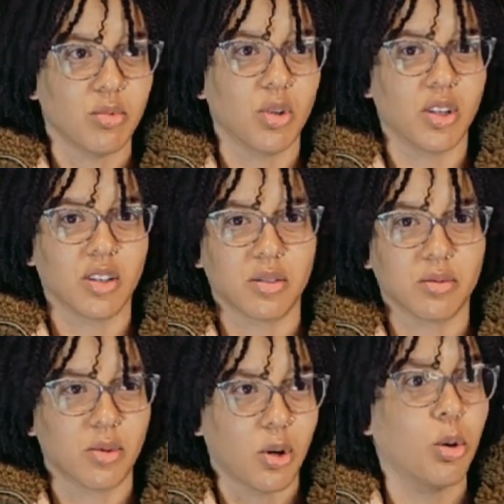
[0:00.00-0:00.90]
We're
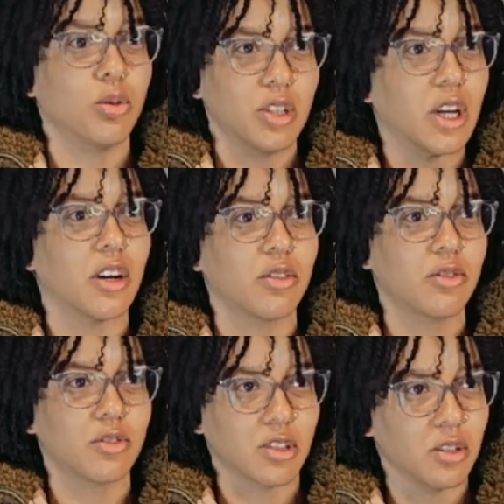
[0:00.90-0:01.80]
old enough
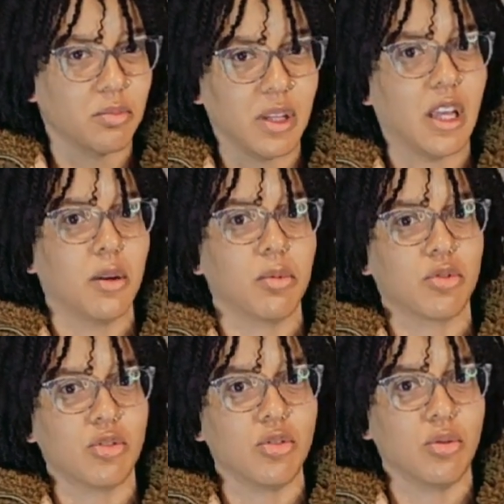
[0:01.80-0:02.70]
to be able
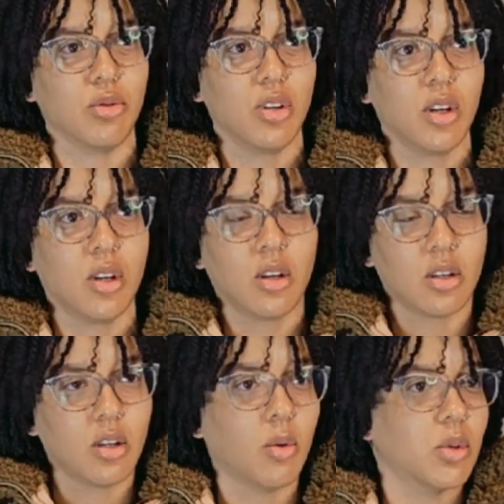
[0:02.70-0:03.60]
to
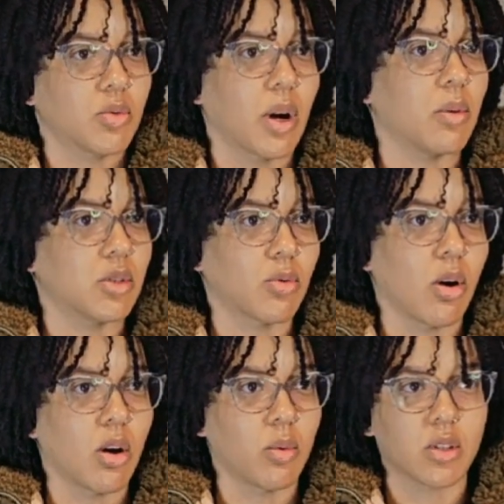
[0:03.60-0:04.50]
know what's right, what's
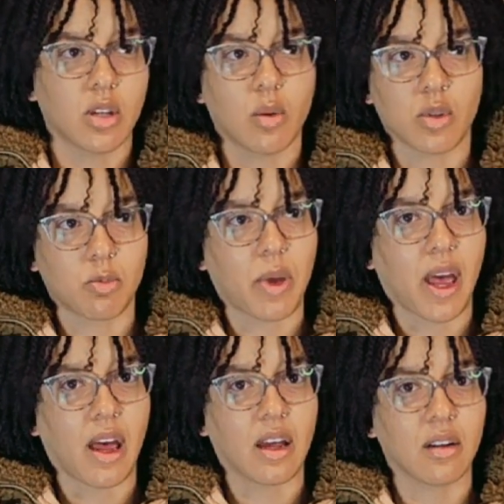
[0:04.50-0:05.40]
wrong, what's good, what's
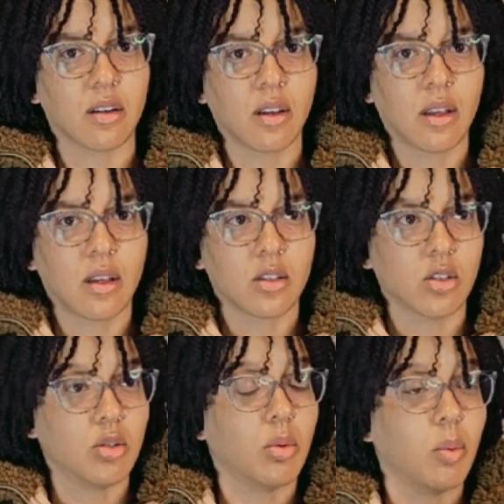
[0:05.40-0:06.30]
bad,
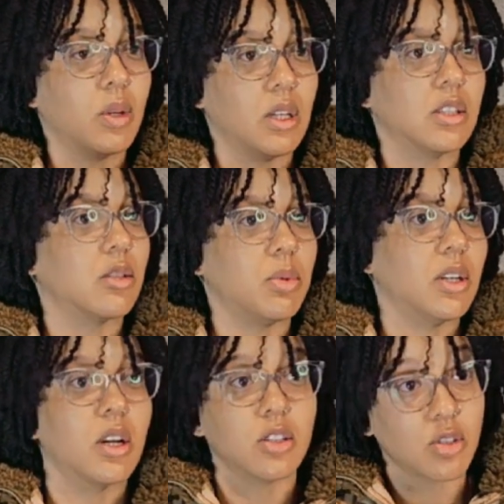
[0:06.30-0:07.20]
to do what needs to
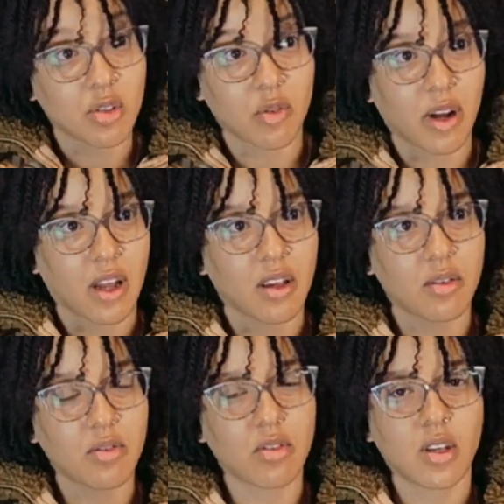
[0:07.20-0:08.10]
be done to
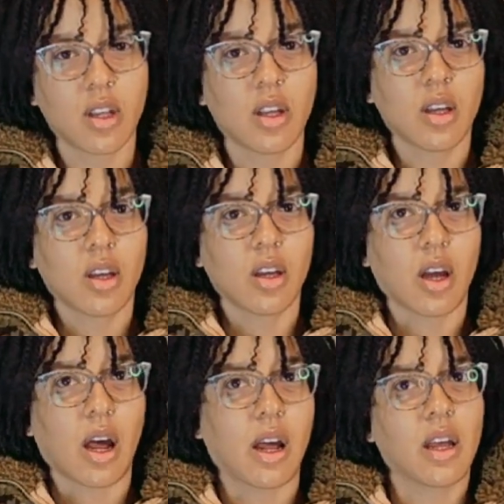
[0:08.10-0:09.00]
survive.
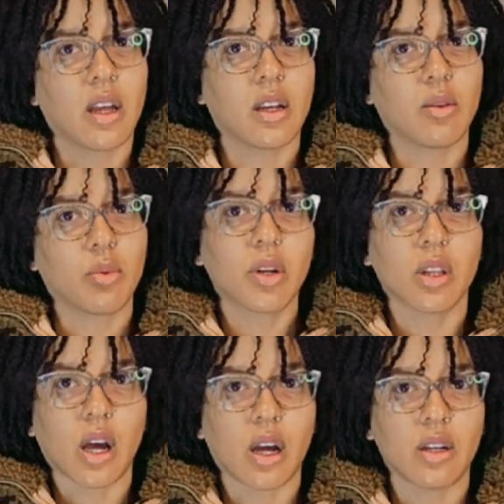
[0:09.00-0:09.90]
I
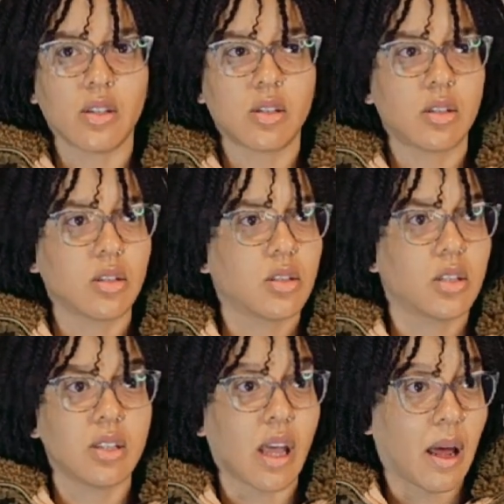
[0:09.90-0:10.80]
realized
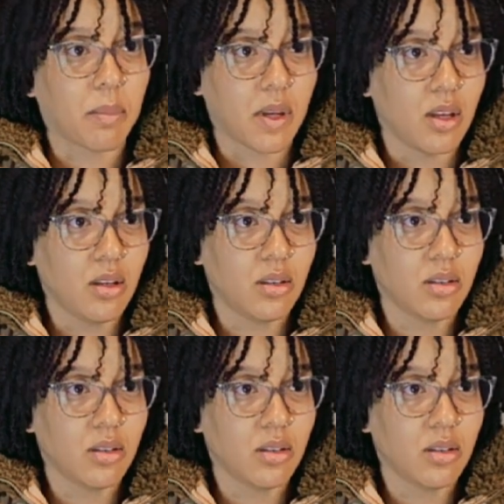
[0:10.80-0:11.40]
she's happy.